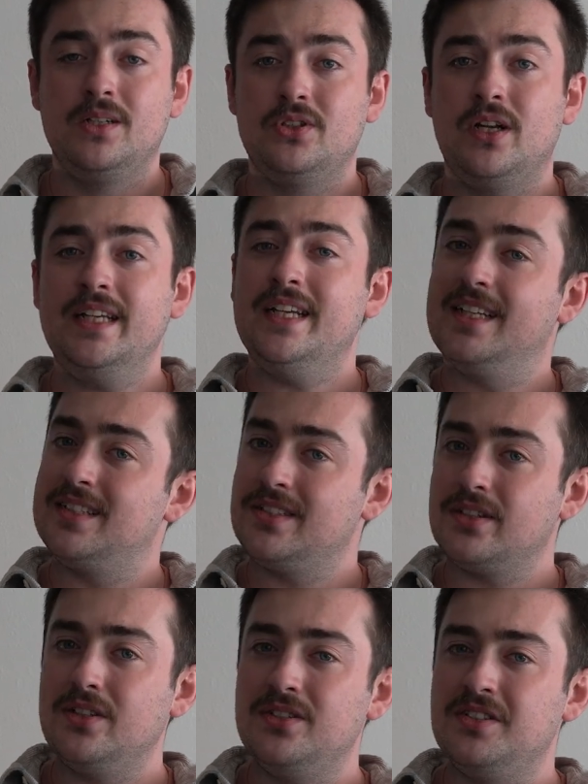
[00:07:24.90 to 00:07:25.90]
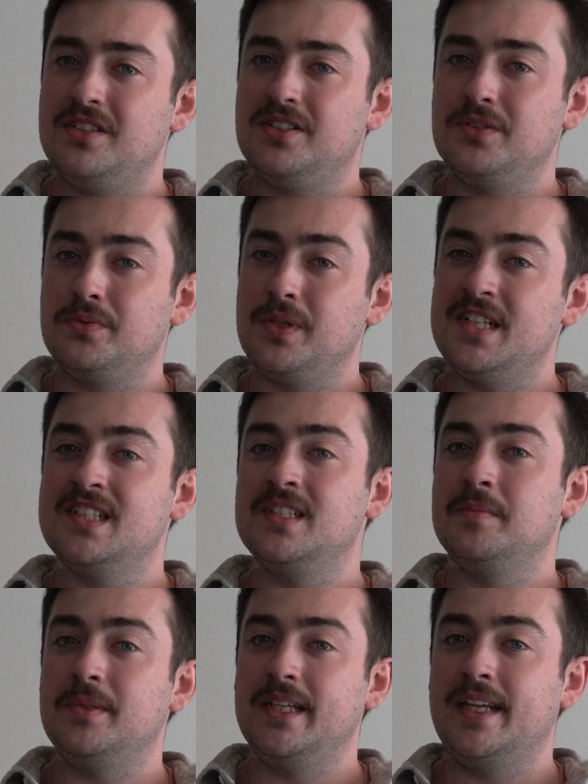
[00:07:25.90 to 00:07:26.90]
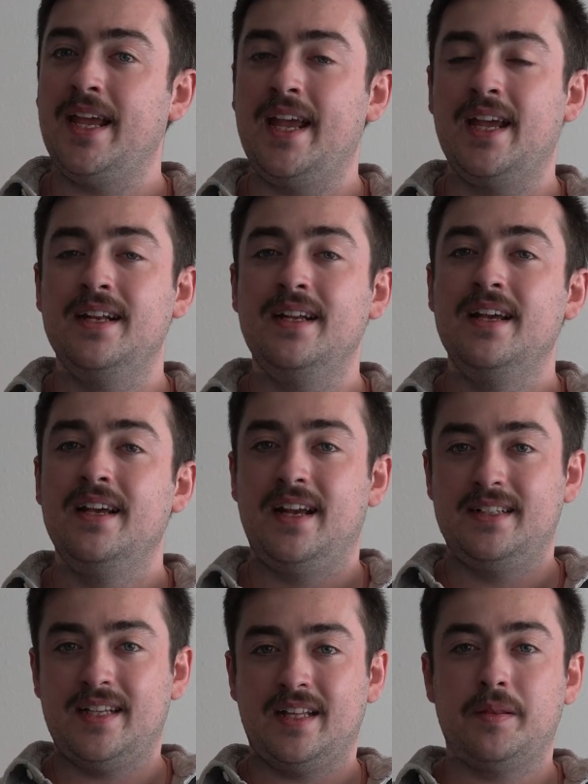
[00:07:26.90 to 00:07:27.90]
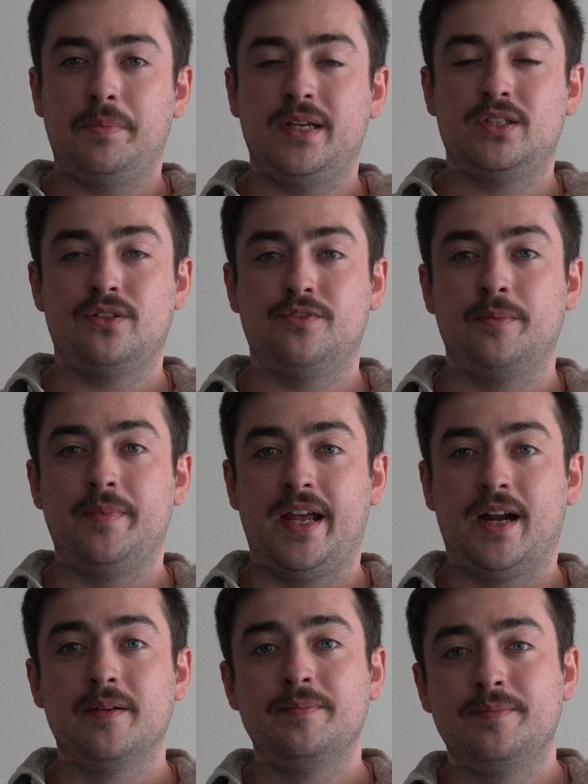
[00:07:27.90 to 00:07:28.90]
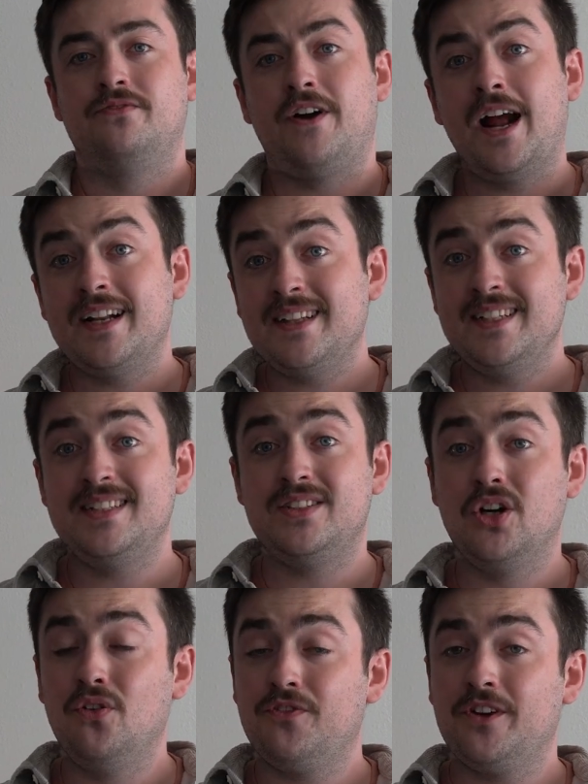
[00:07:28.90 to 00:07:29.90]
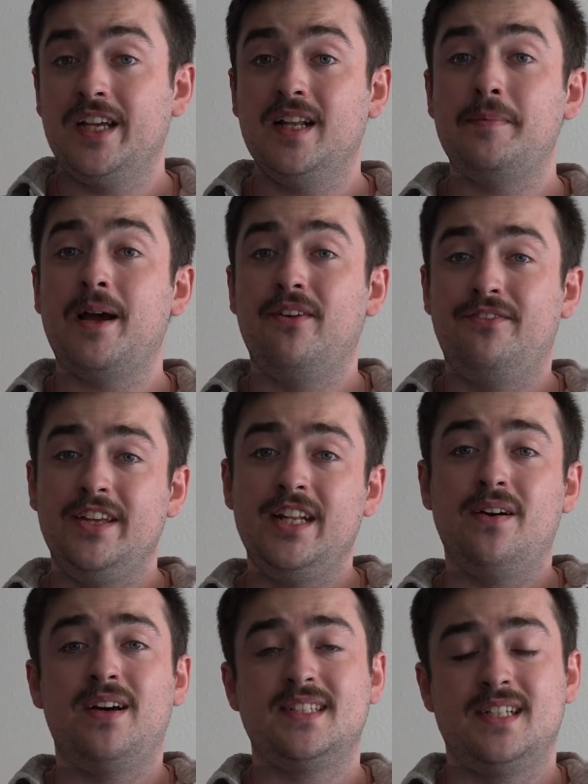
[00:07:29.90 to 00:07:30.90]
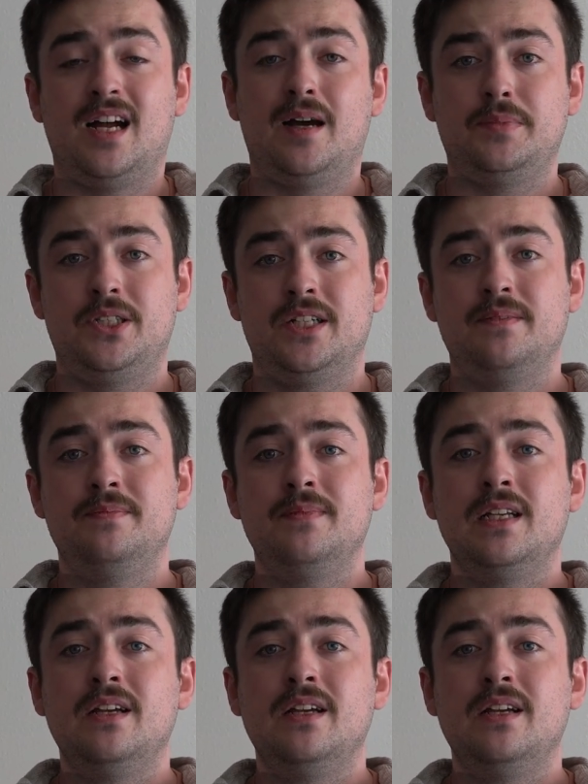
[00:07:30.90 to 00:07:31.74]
Try to get as close as you reasonably can and take the picture from there. Finally, don't forget about video as an option.